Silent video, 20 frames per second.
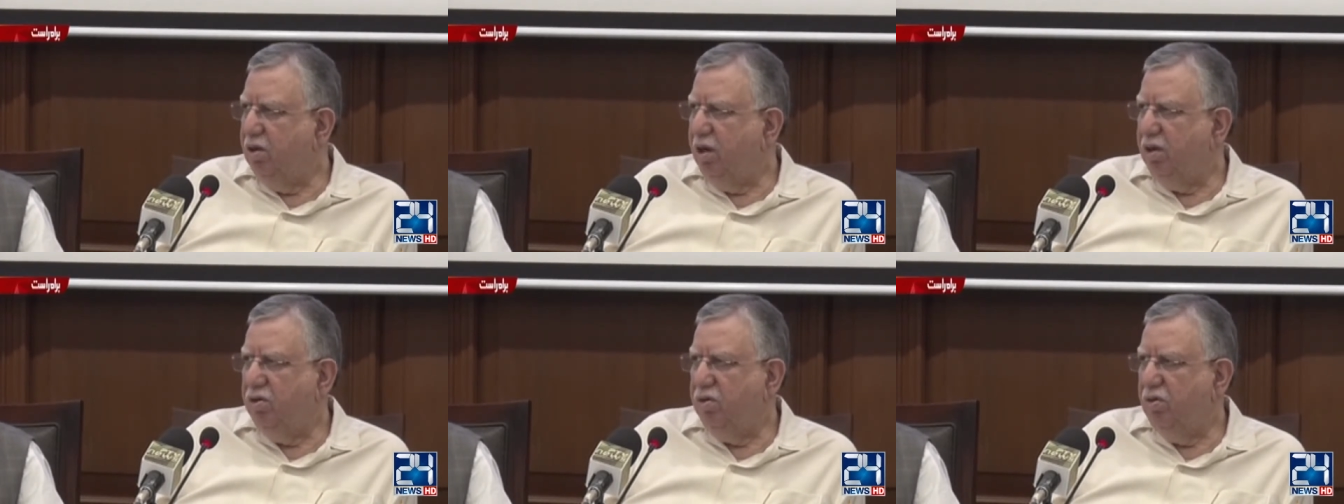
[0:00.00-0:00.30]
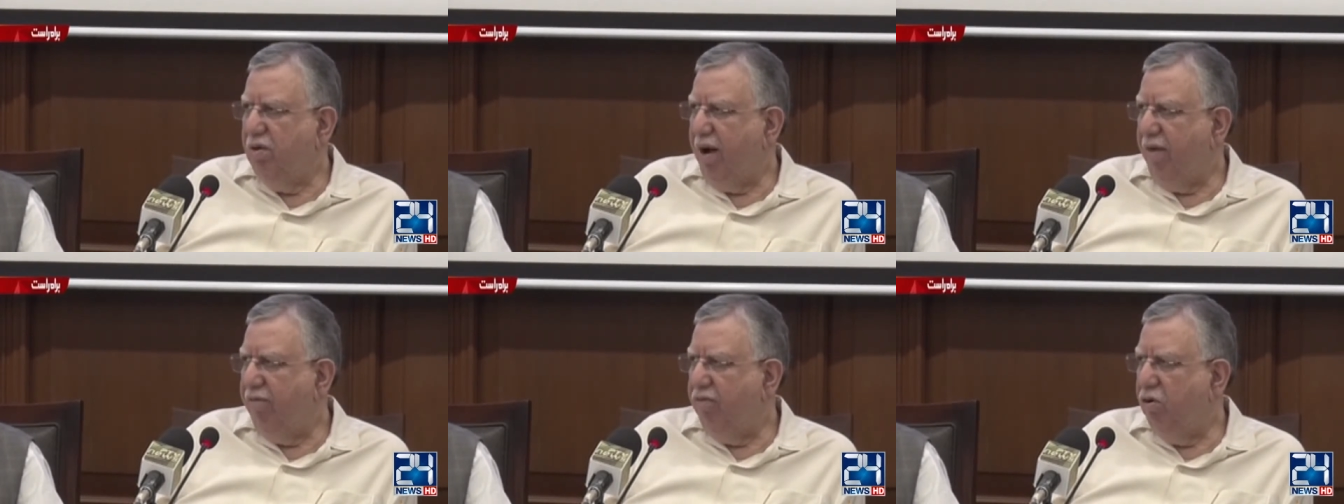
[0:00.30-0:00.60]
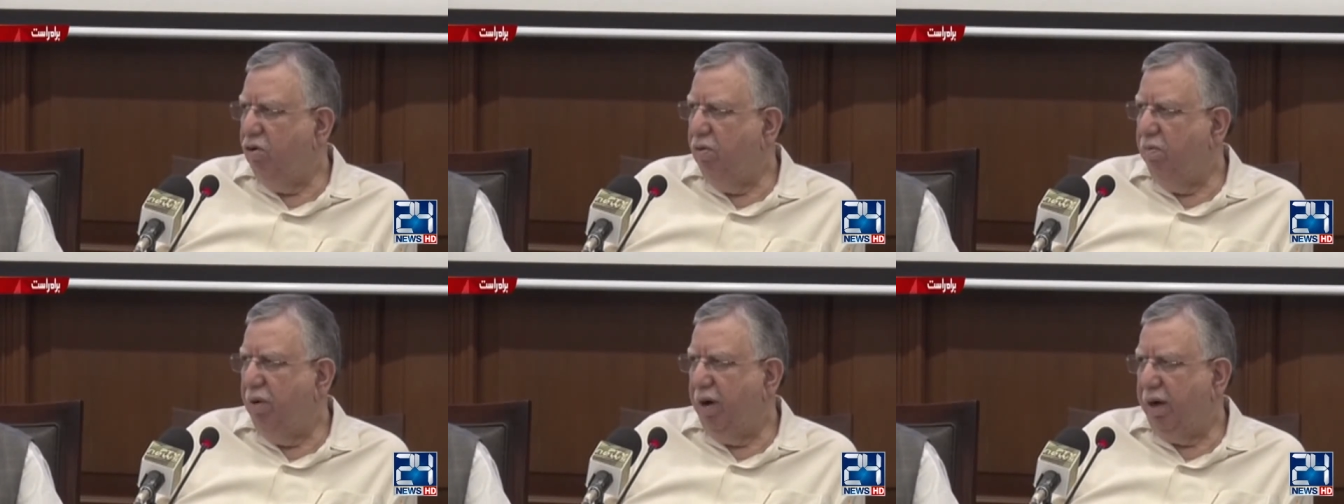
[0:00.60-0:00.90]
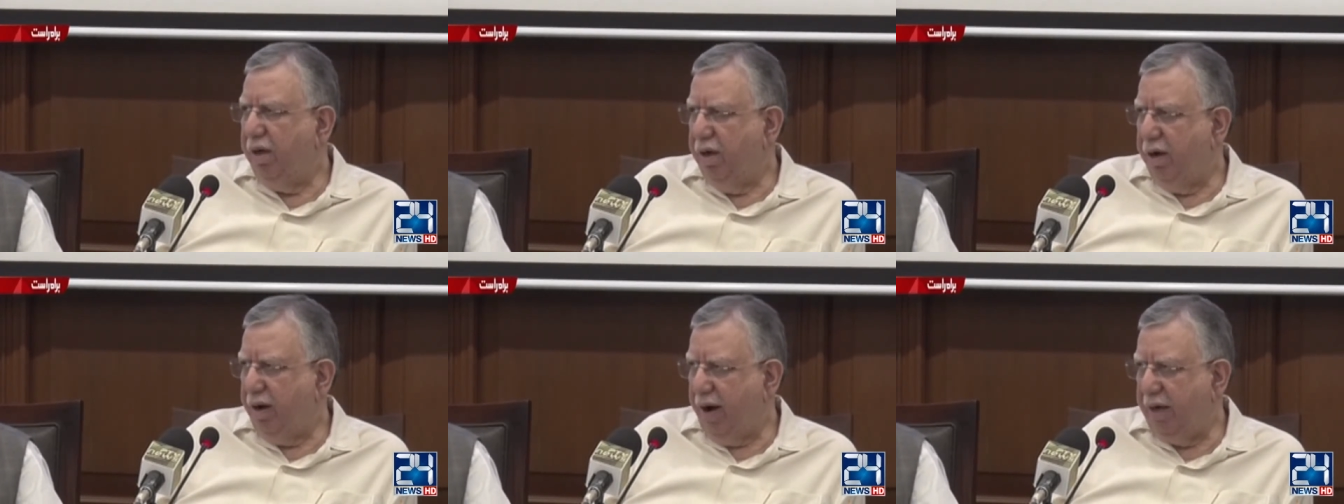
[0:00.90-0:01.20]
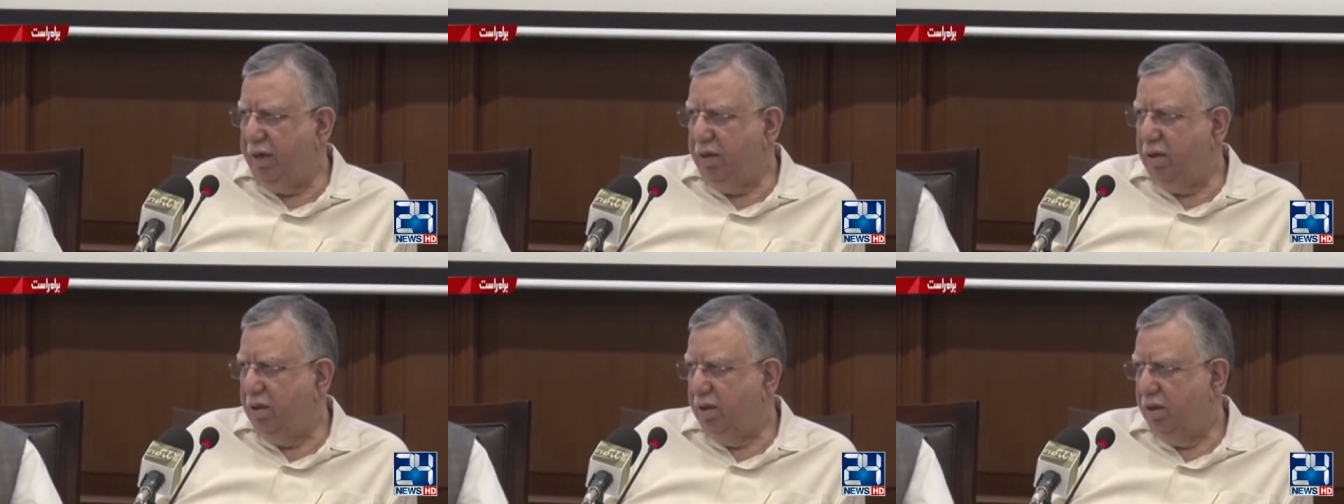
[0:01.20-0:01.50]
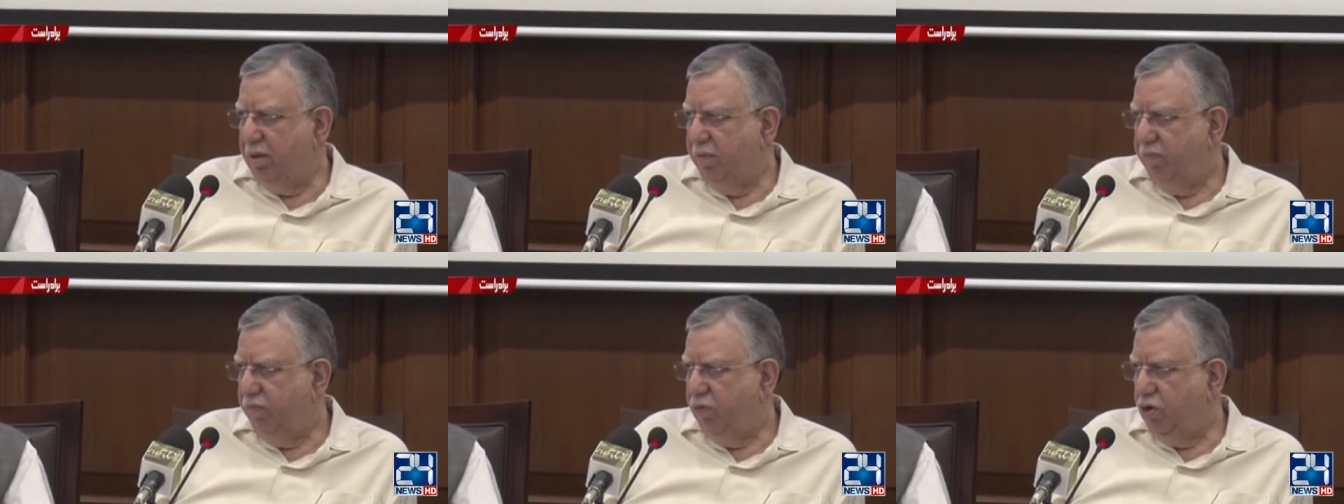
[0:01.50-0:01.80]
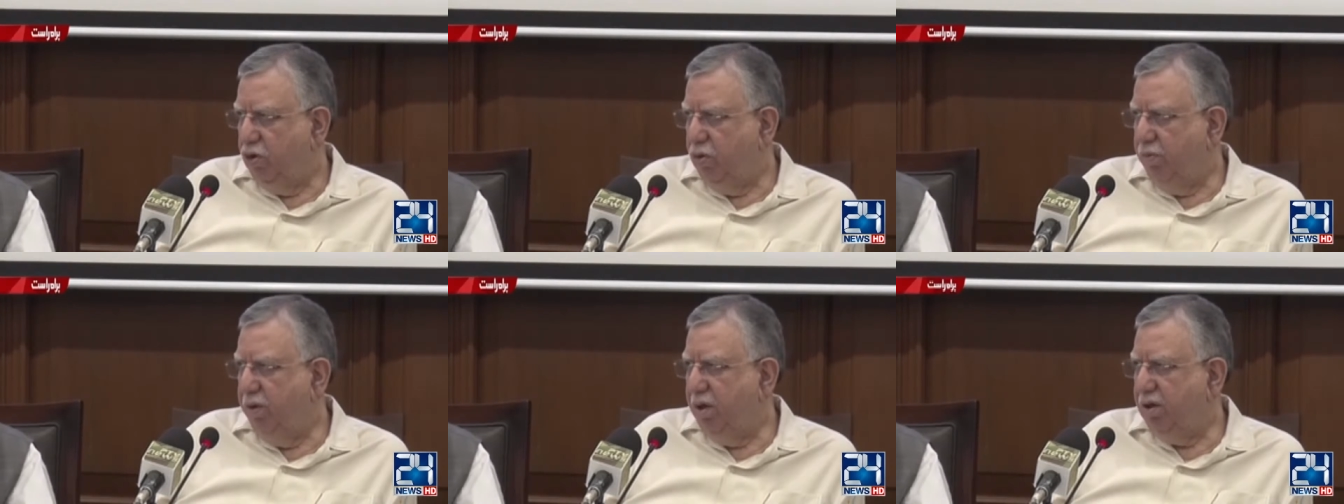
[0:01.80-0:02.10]
then you have no bloody right
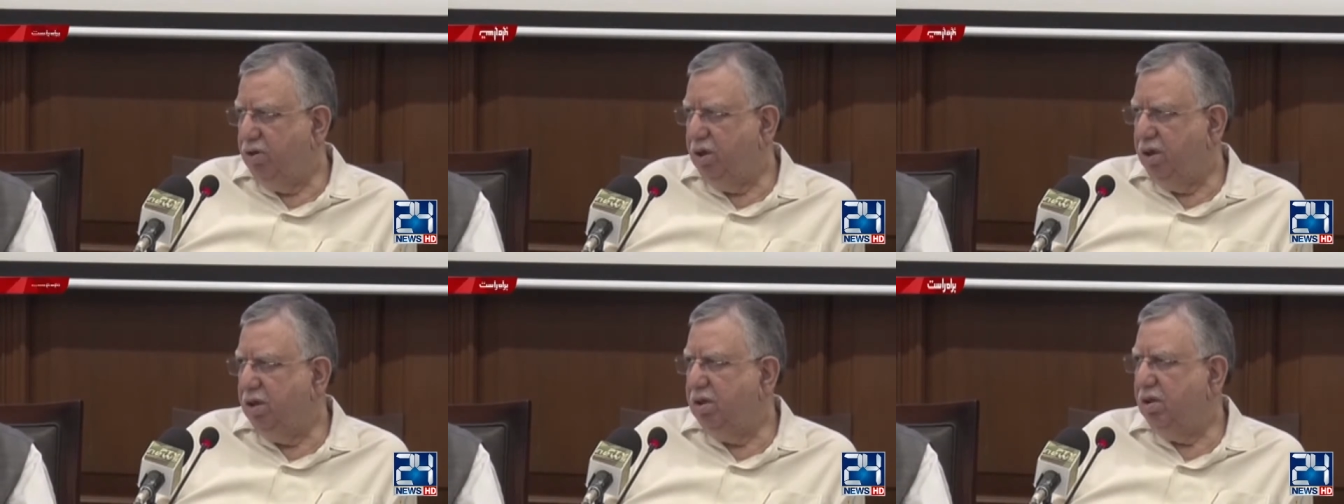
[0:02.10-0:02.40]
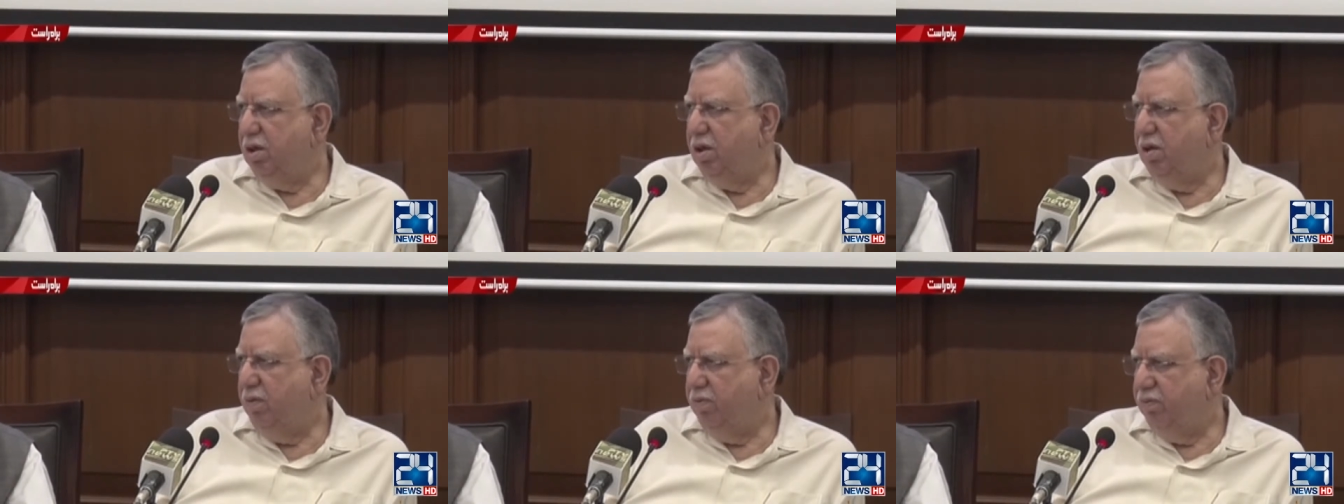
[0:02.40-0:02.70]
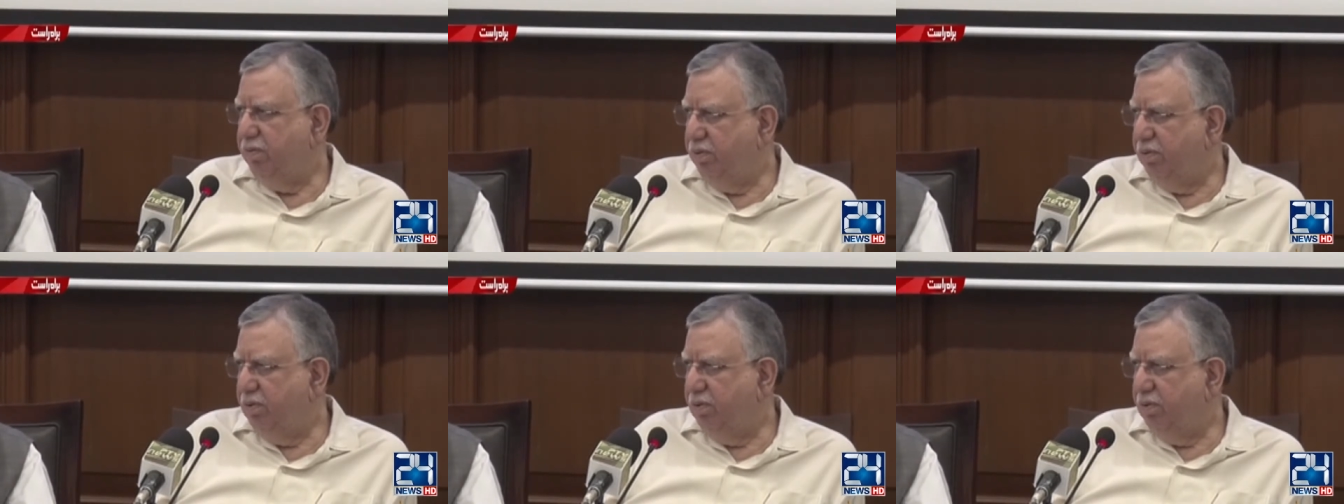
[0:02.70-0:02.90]
to be a citizen of